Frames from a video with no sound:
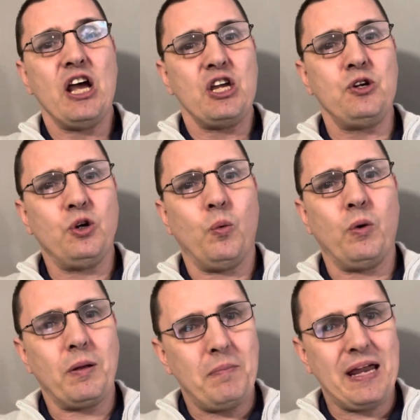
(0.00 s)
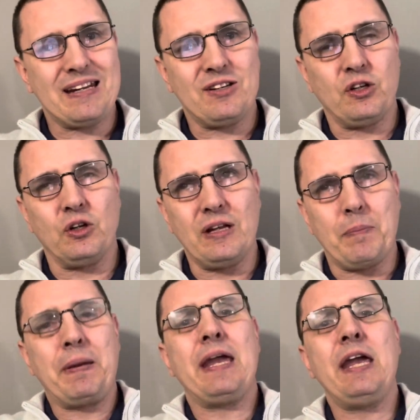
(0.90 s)
You don't want to make it
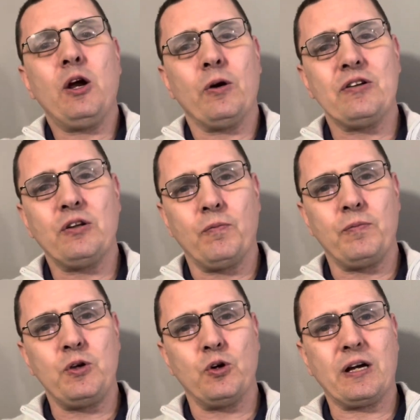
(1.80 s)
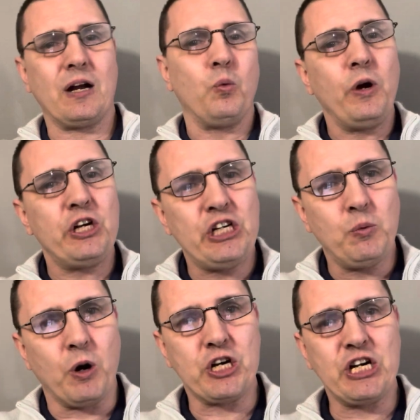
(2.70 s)
appear as though you're kind of
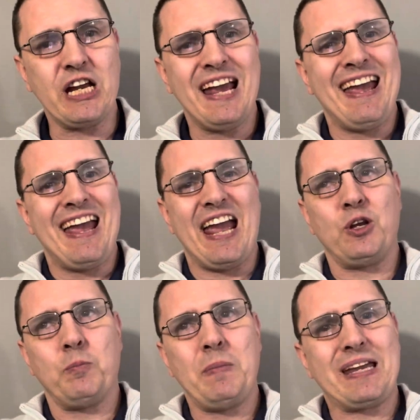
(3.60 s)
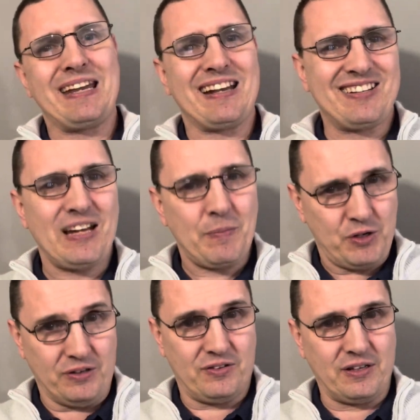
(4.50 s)
wishy-washy and you're making
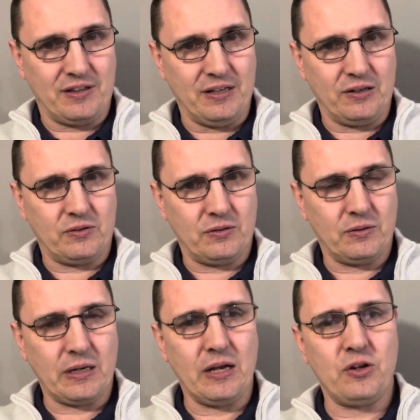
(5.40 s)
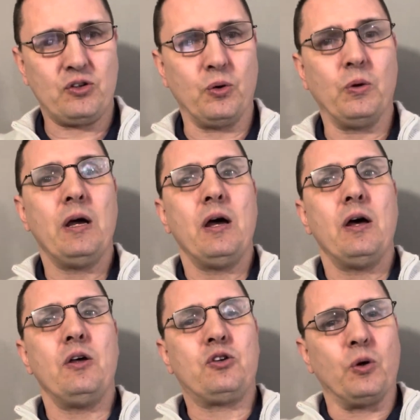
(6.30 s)
exceptions to things, okay? So
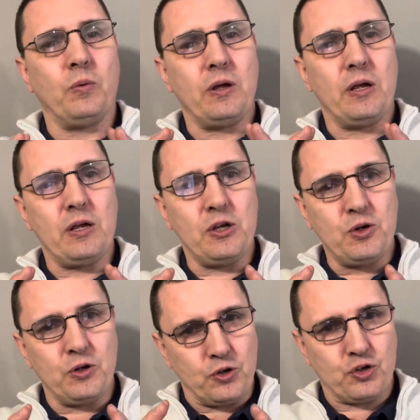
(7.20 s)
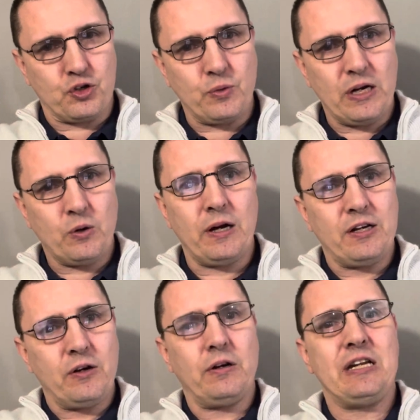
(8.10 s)
your screening
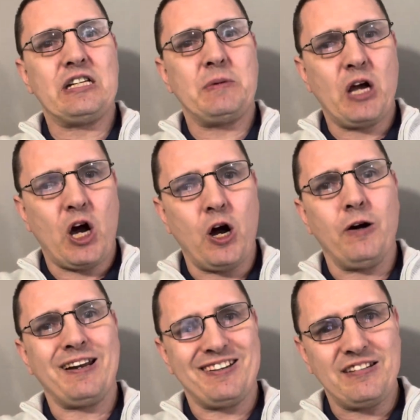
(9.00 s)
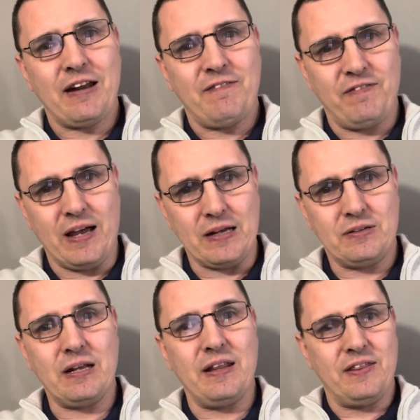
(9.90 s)
criteria needs to be hard and steadfast,
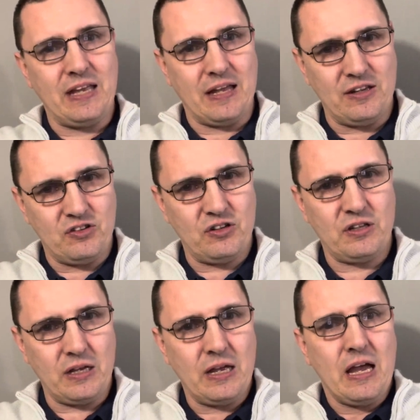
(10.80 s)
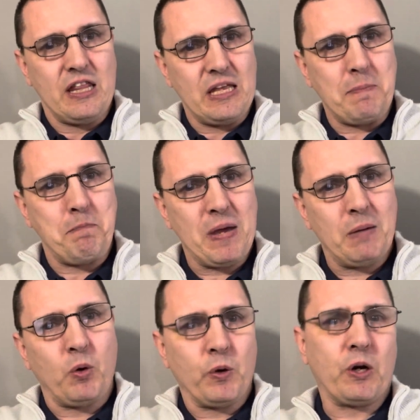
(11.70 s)
and this is the
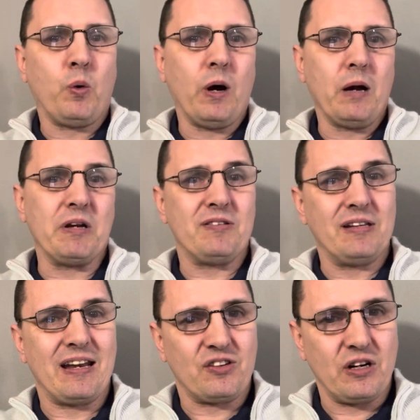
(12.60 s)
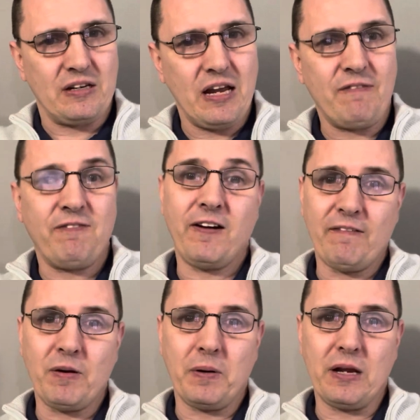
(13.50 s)
minimal requirements that it's going to take for
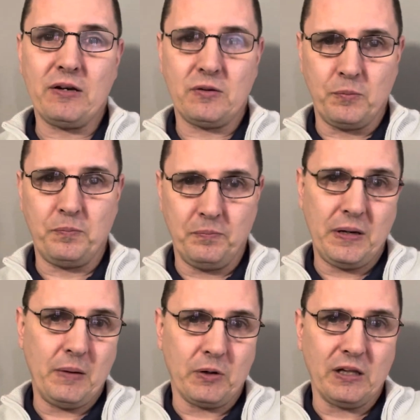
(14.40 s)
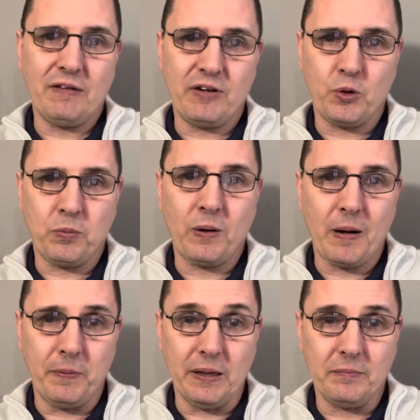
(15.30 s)
everybody to be able to live at your
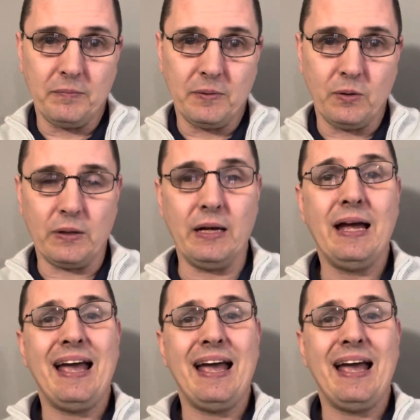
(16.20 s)
property, okay?